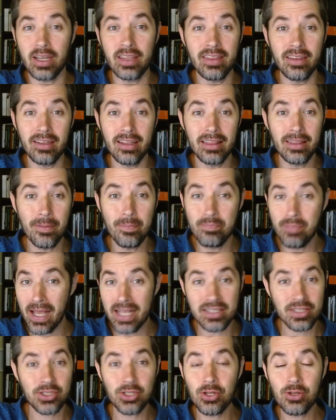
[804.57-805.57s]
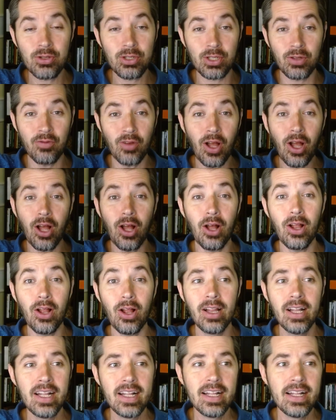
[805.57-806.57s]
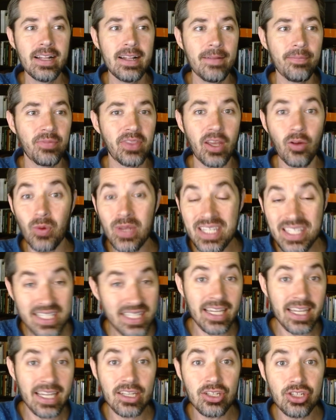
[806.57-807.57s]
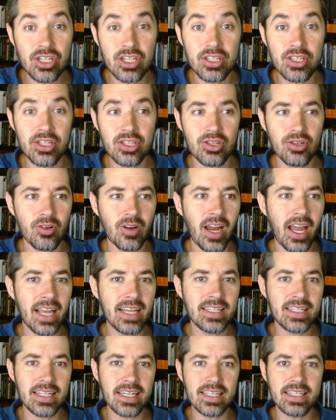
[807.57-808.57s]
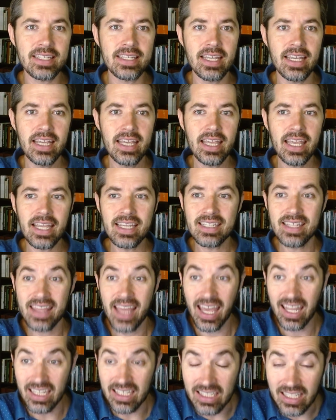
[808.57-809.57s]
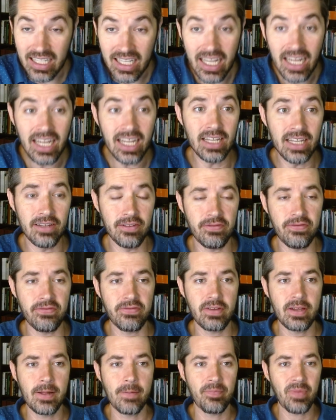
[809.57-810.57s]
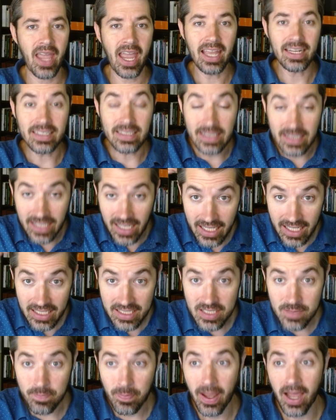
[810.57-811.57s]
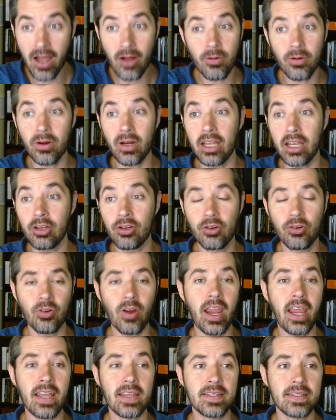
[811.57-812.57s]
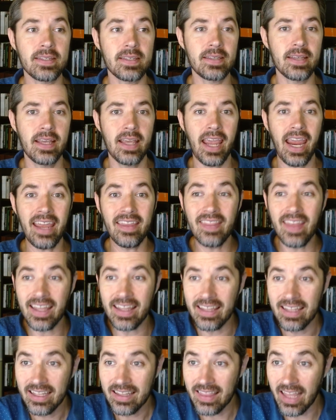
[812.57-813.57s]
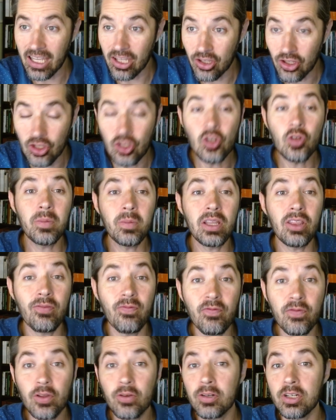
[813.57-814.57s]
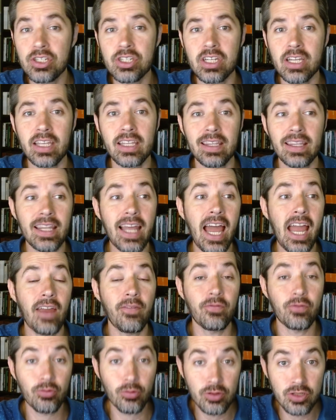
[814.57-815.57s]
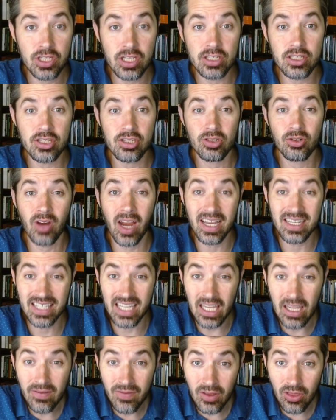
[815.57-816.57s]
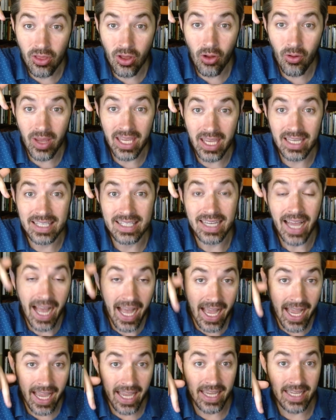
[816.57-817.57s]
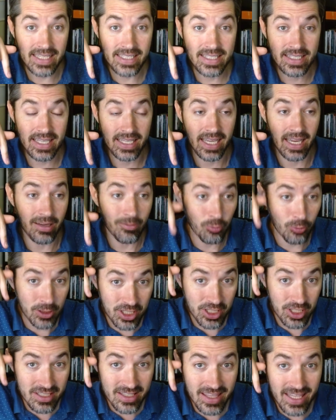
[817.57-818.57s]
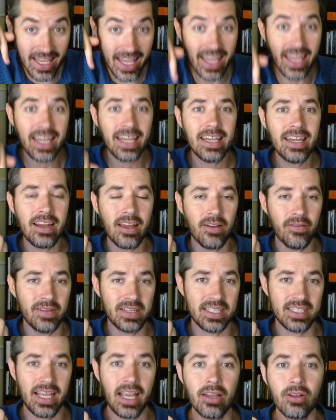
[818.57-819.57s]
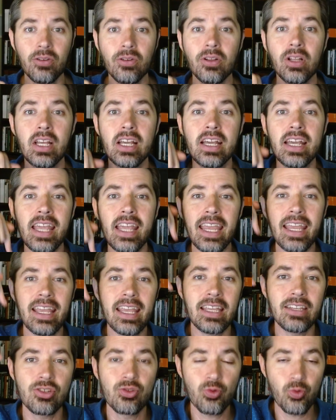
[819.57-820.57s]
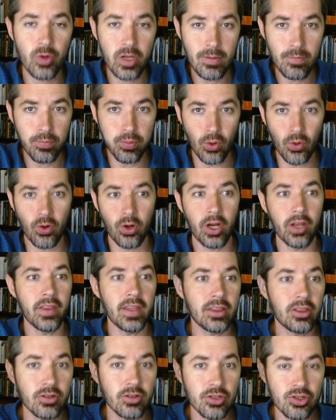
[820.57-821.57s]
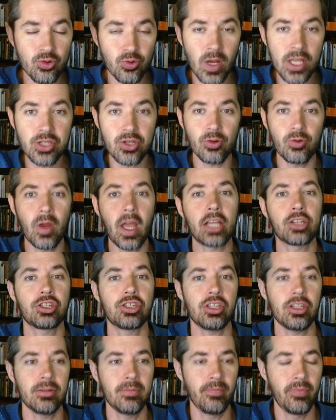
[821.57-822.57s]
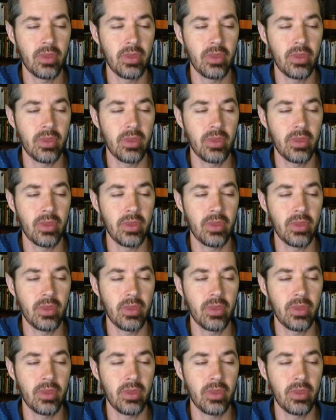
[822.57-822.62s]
And the, the best news of all that we see in Jesus Christ is, is that love and God's power and grace and that that human flourishing in life through Jesus Christ, even though it dies, it reaches the end of a cycle, it is reborn, that there's resurrection,